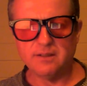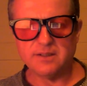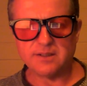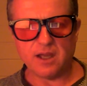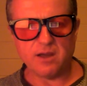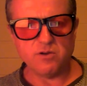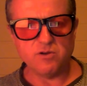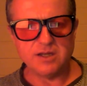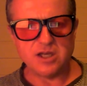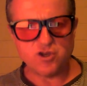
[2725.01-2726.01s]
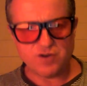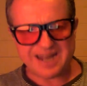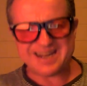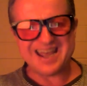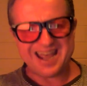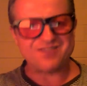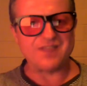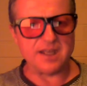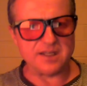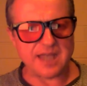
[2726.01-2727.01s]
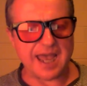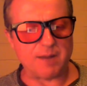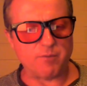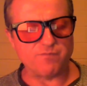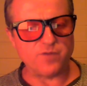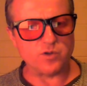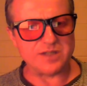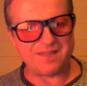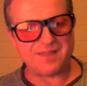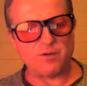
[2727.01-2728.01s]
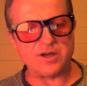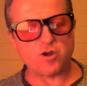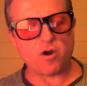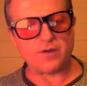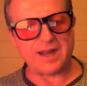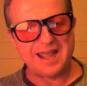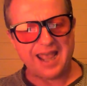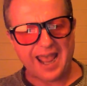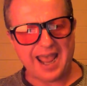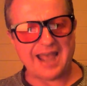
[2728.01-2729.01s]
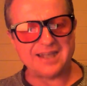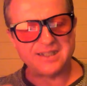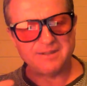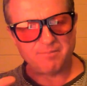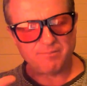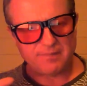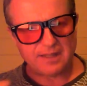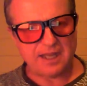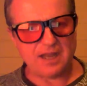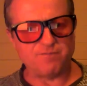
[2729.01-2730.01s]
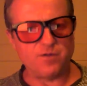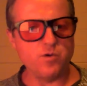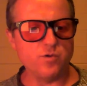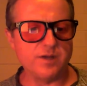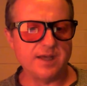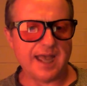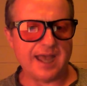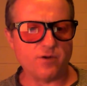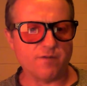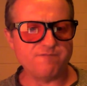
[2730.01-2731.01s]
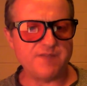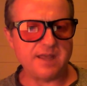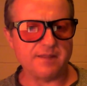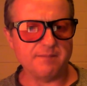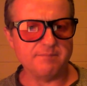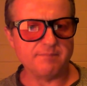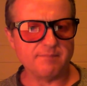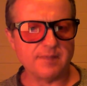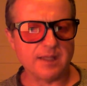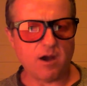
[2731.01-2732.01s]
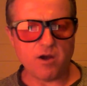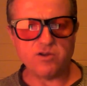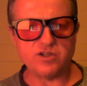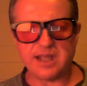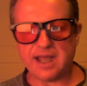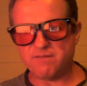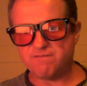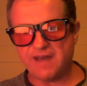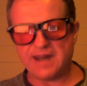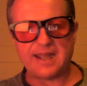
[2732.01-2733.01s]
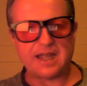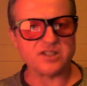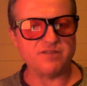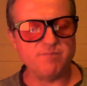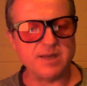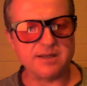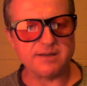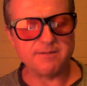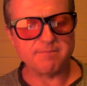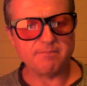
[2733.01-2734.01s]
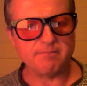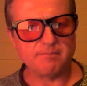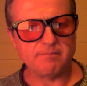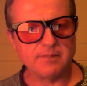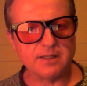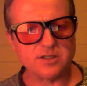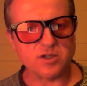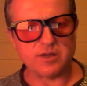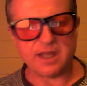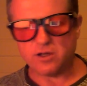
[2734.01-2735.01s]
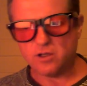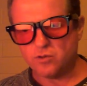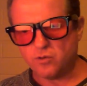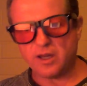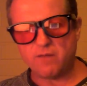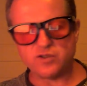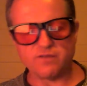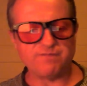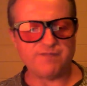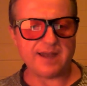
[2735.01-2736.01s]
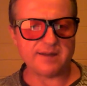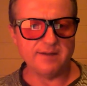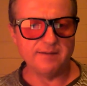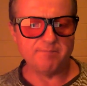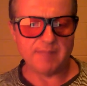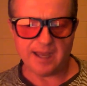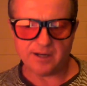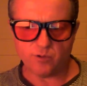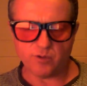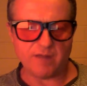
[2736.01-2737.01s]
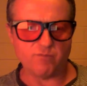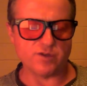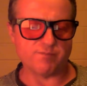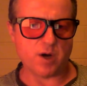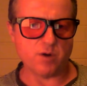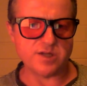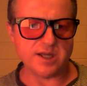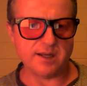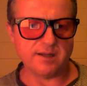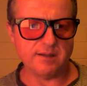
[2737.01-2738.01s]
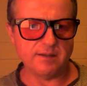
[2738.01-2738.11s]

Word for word: So you need to eat these animal foods in their entirety as a food and not fear them. I usually get fatty cuts of meat. So I get good levels of fat and good levels of protein.